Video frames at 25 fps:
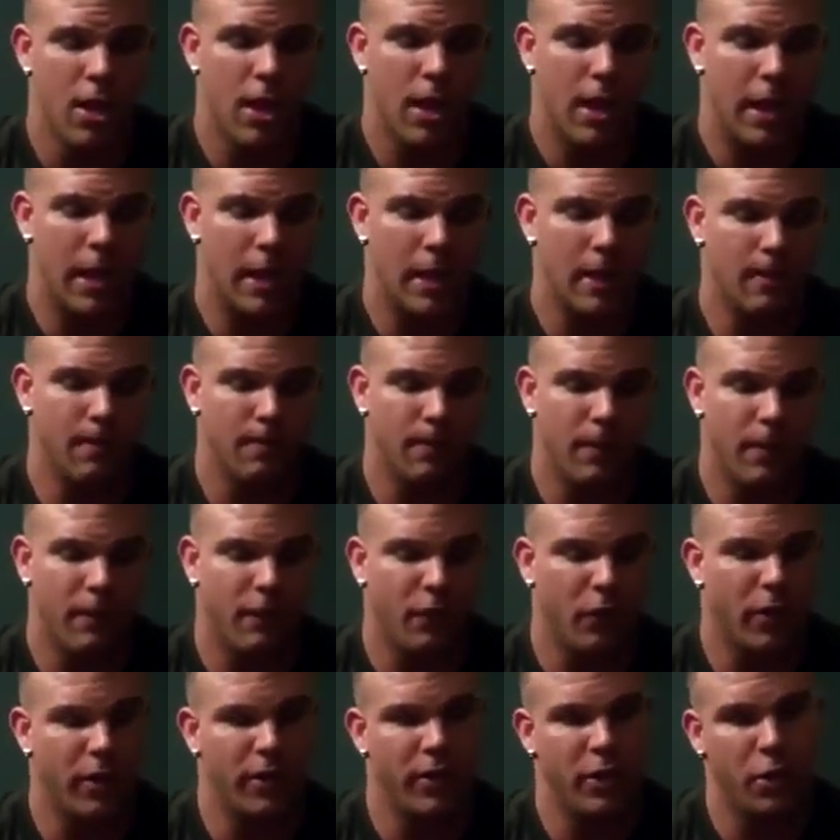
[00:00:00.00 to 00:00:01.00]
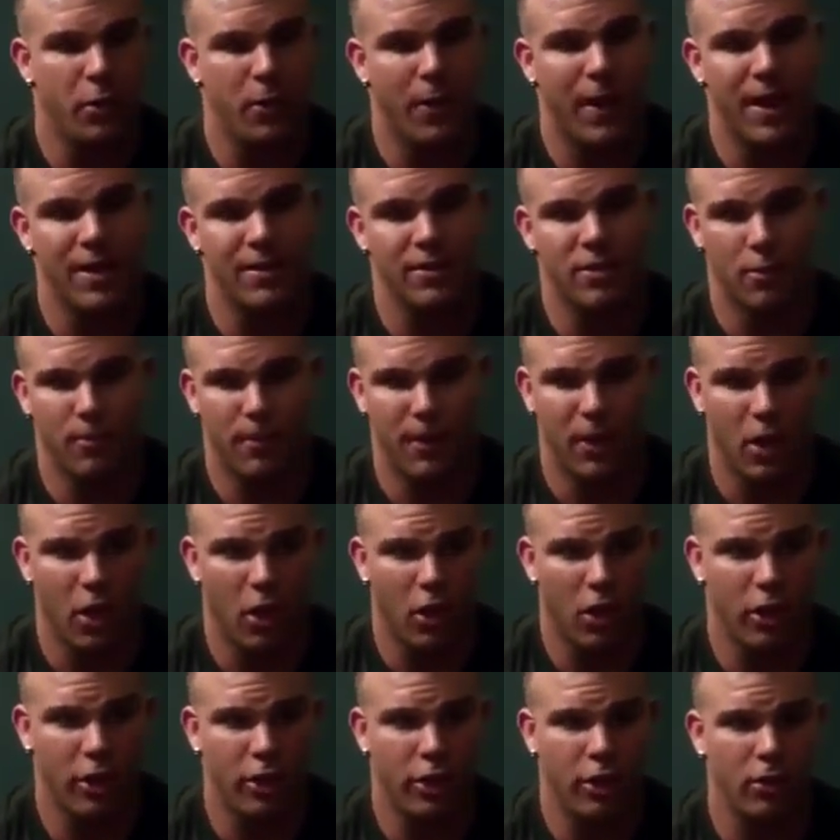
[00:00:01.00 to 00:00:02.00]
If you're in the US, I'll be
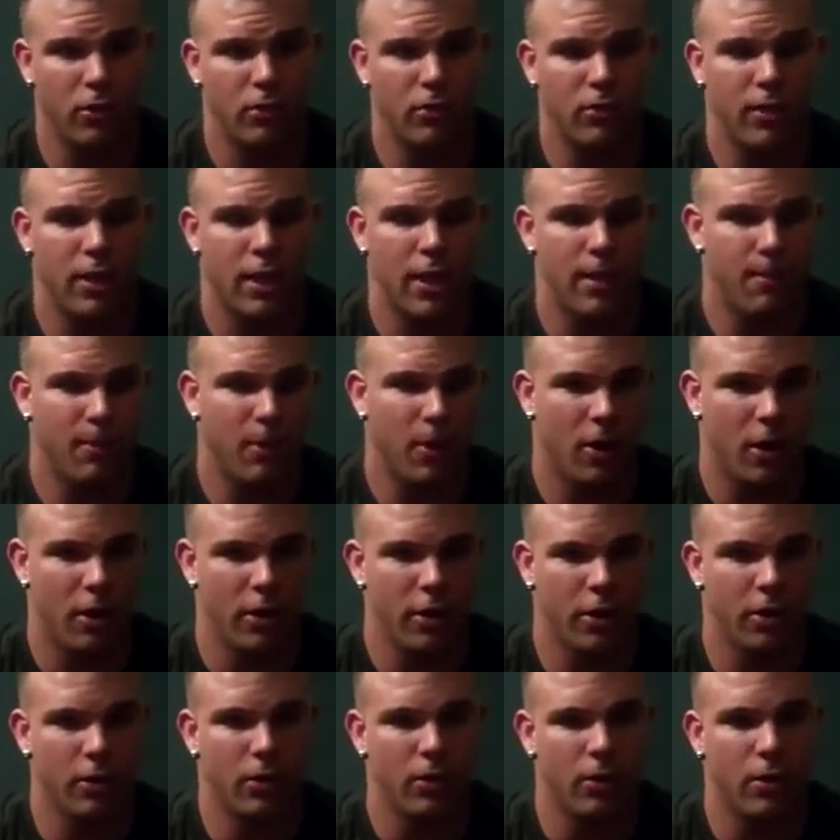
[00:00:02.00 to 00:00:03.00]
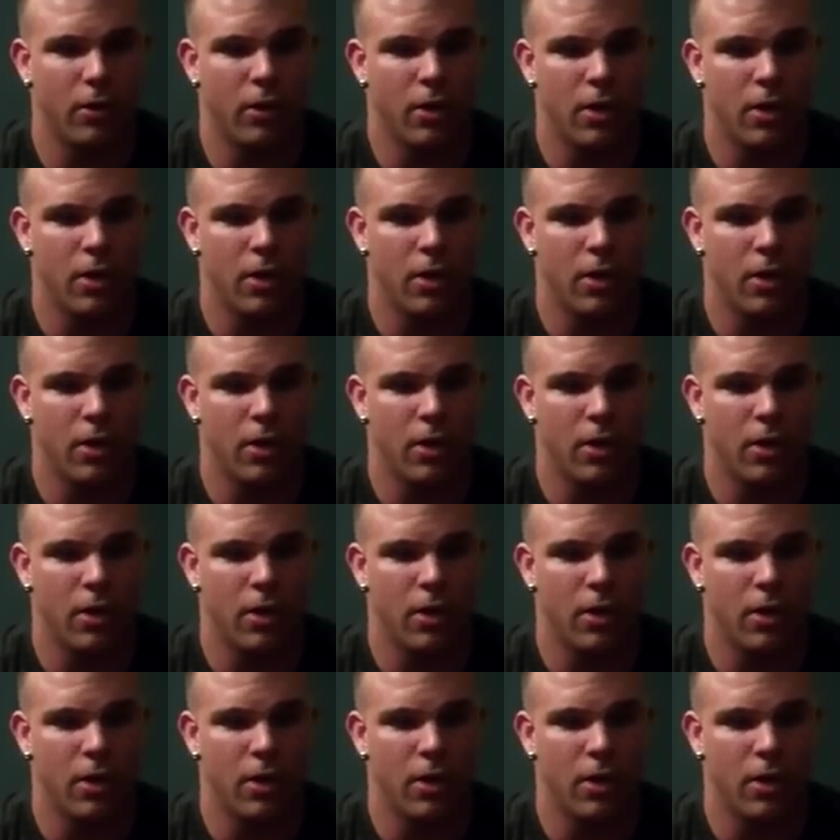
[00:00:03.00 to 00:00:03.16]
calling you, keeping on you.